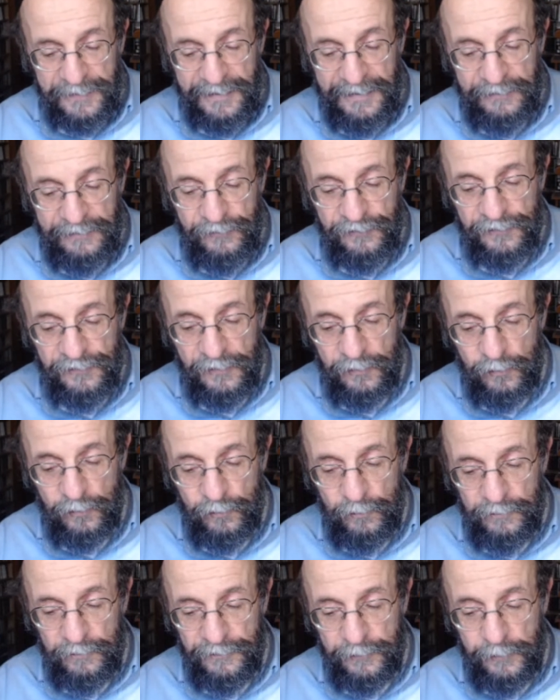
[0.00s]
And
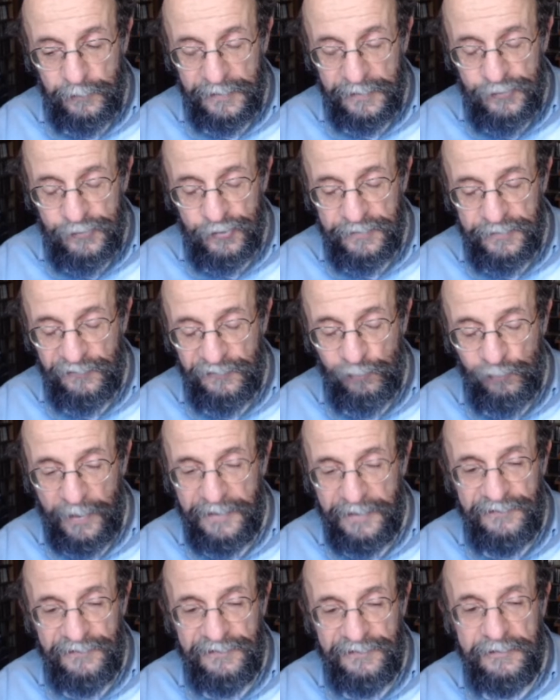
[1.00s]
so the question is,
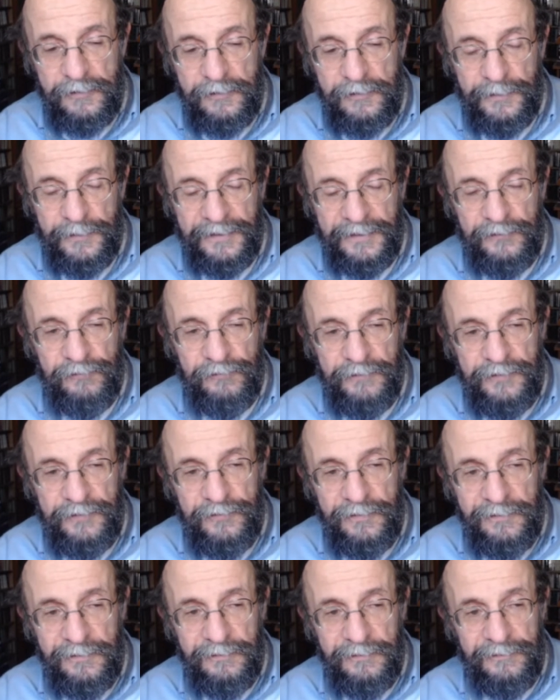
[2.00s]
when is he going to
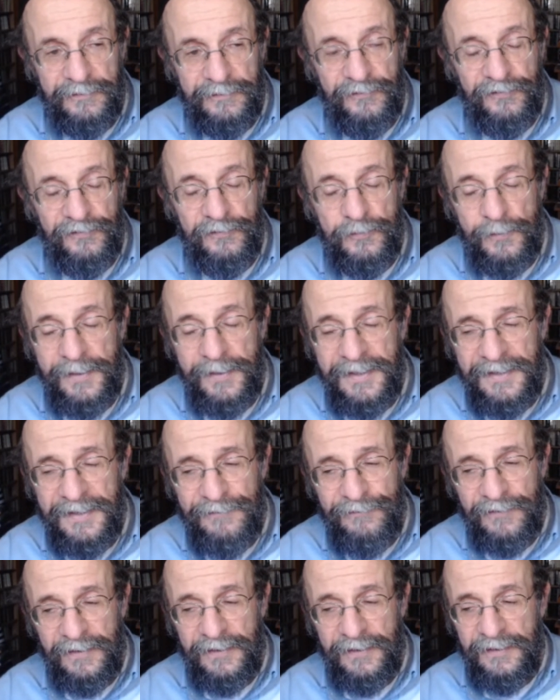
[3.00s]
return? So you
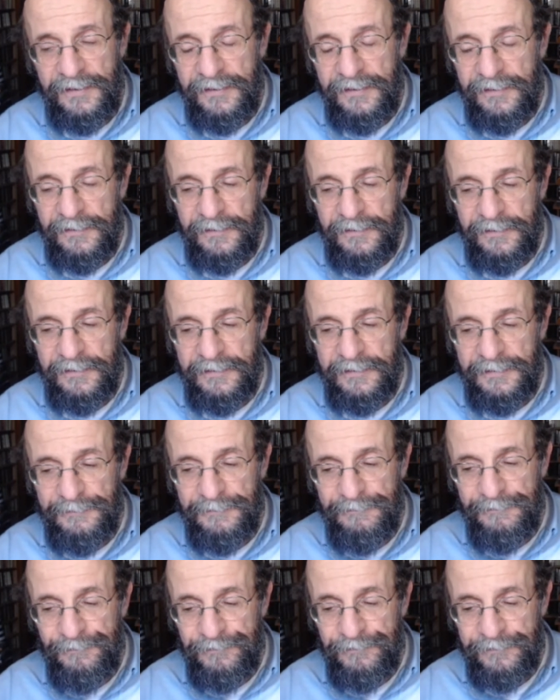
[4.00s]
have,
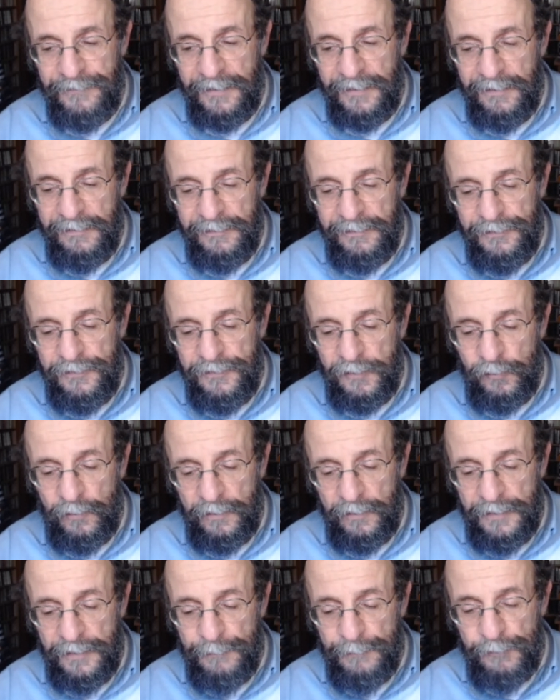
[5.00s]
a
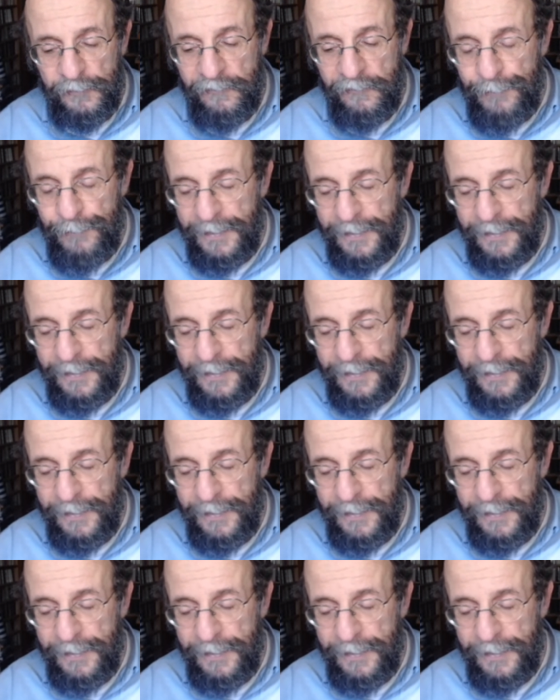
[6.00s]
number of